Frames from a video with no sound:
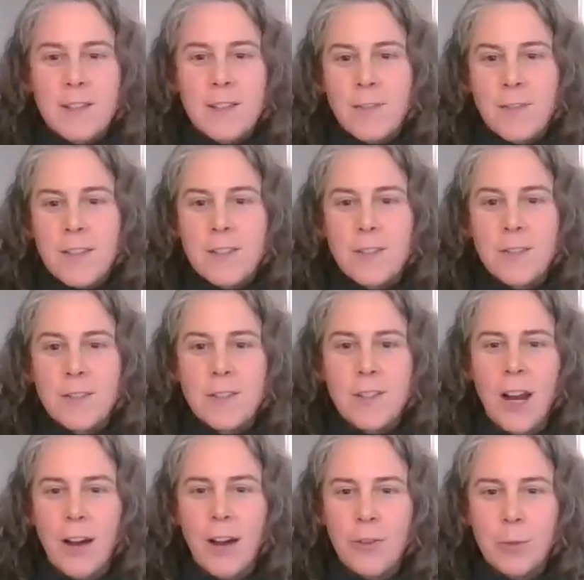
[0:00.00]
these vessels
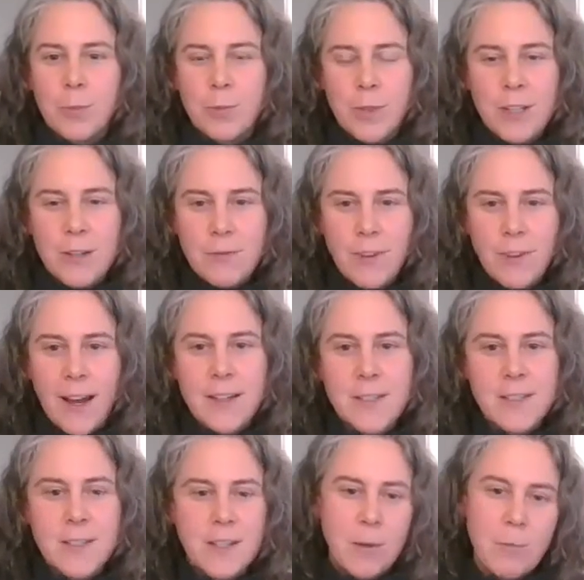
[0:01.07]
travel pretty
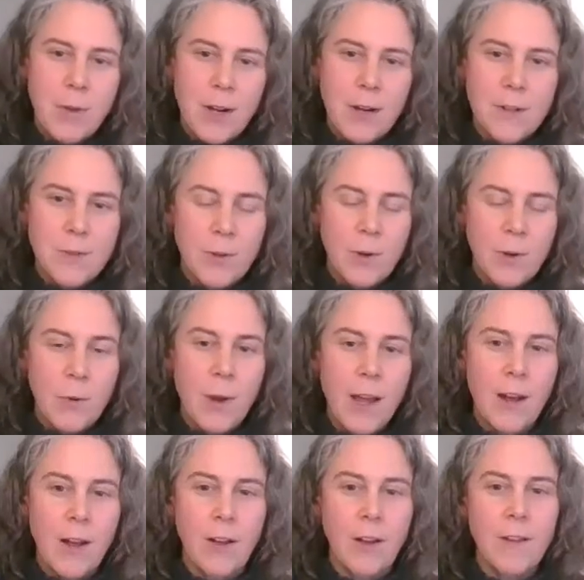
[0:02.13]
fast compared to a
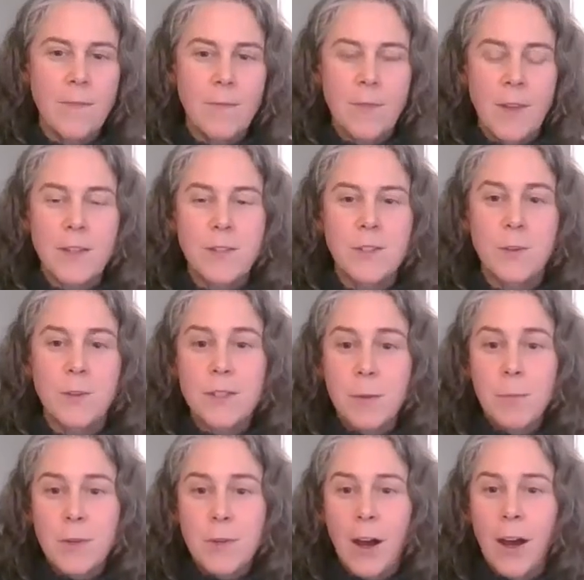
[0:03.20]
whale. And so
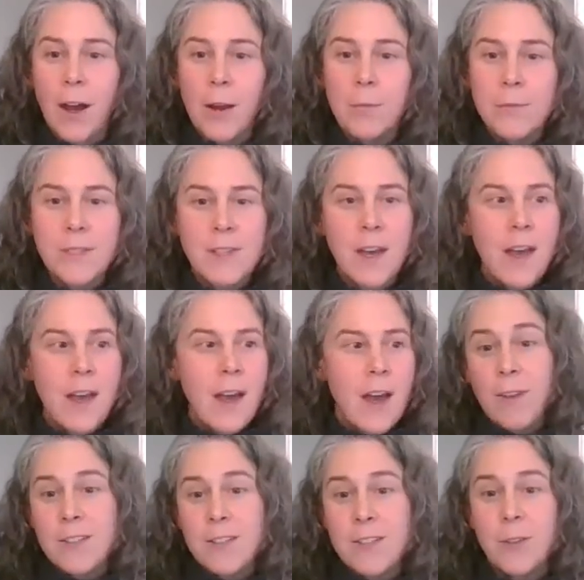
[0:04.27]
sometimes a
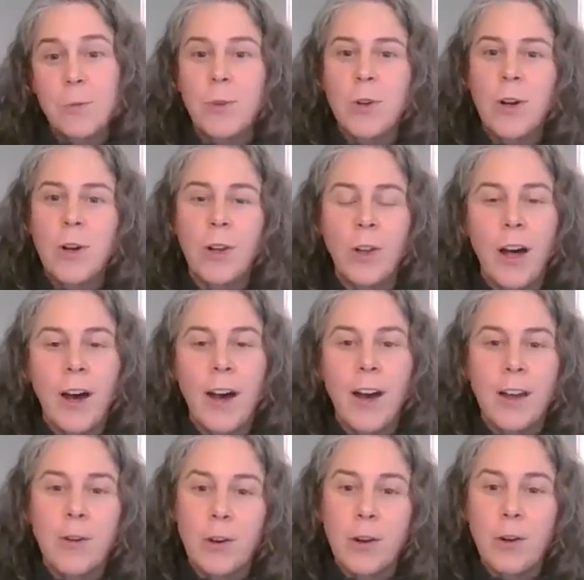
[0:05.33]
vessel will
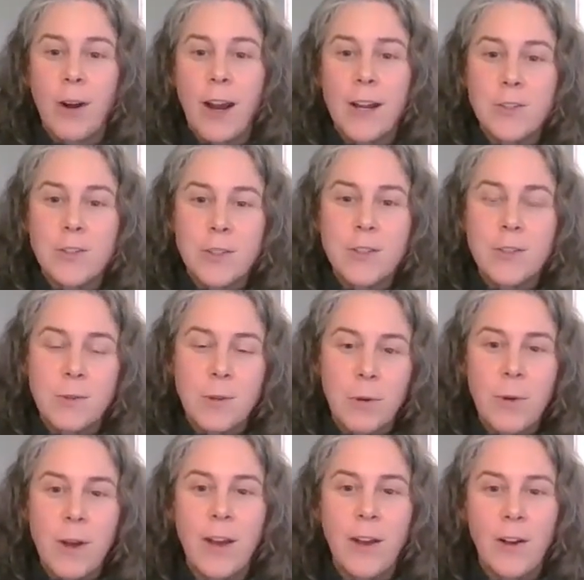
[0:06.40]
collide or crash into a
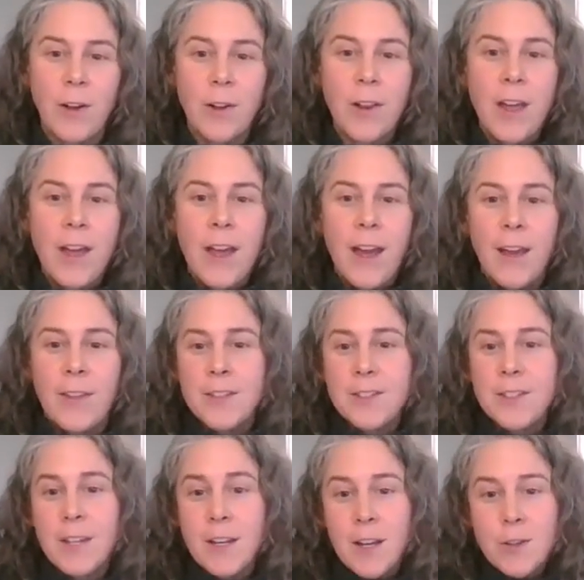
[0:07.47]
whale, and
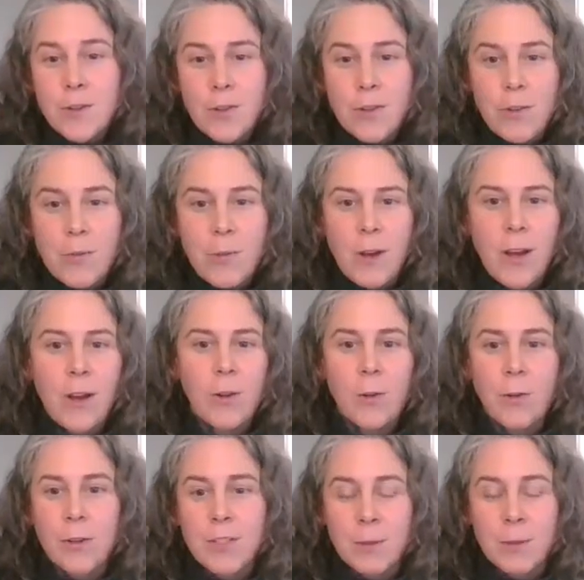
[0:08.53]
this can injure the whale
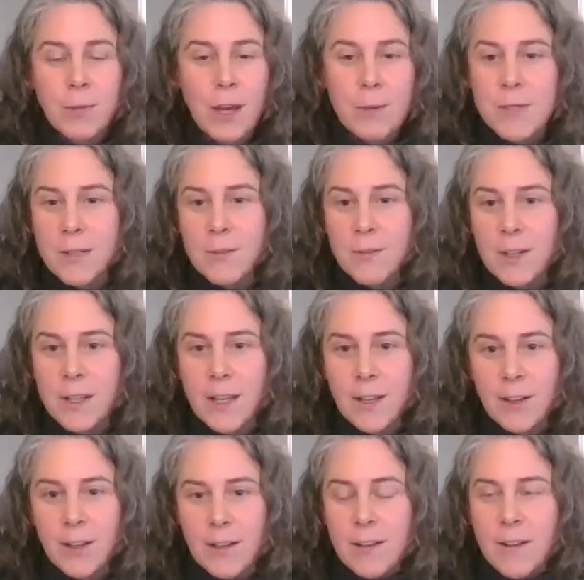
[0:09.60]
or sometimes even
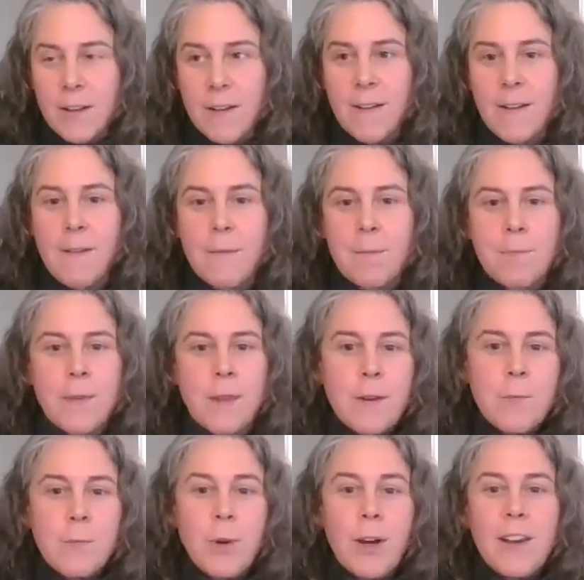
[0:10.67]
kill it.
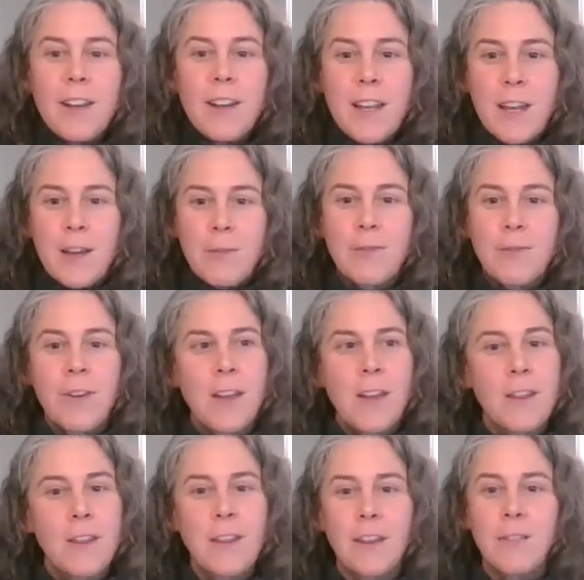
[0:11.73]
But
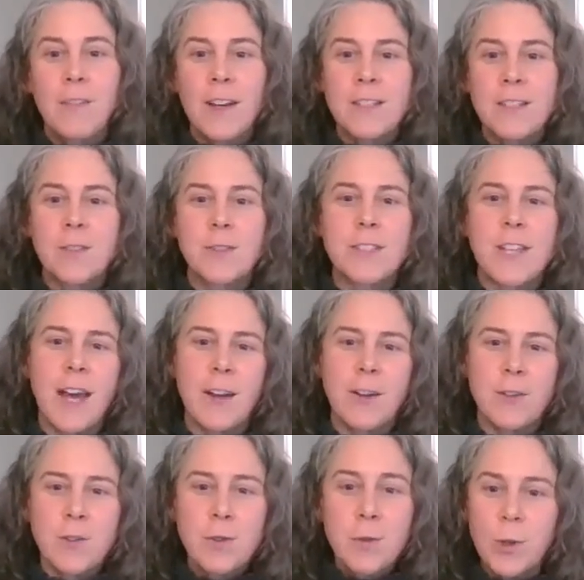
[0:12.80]
if the vessels had
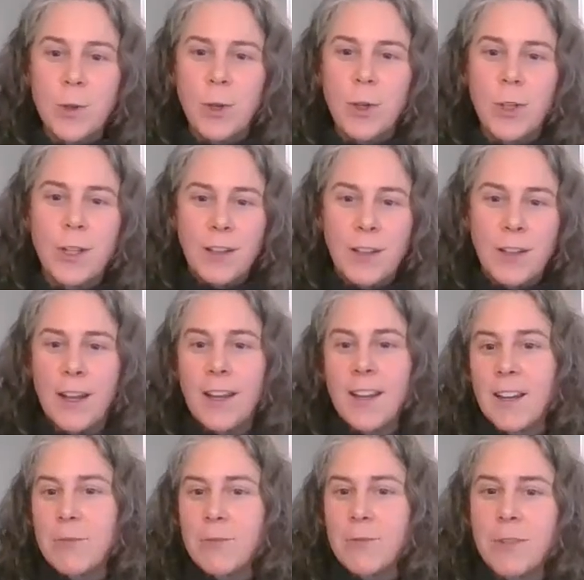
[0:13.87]
a tool like
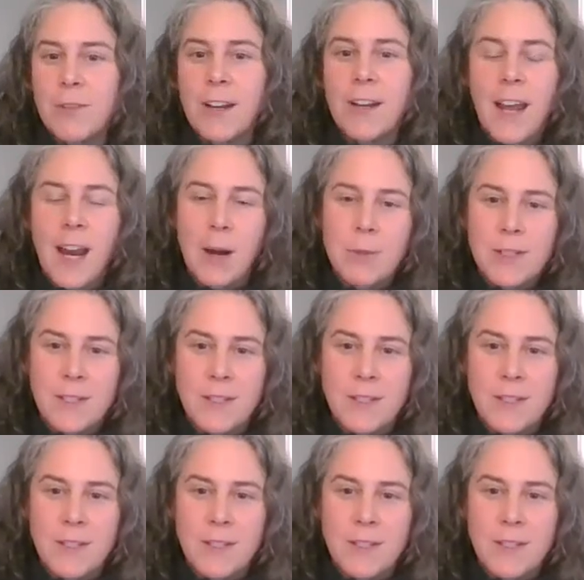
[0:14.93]
an infrared camera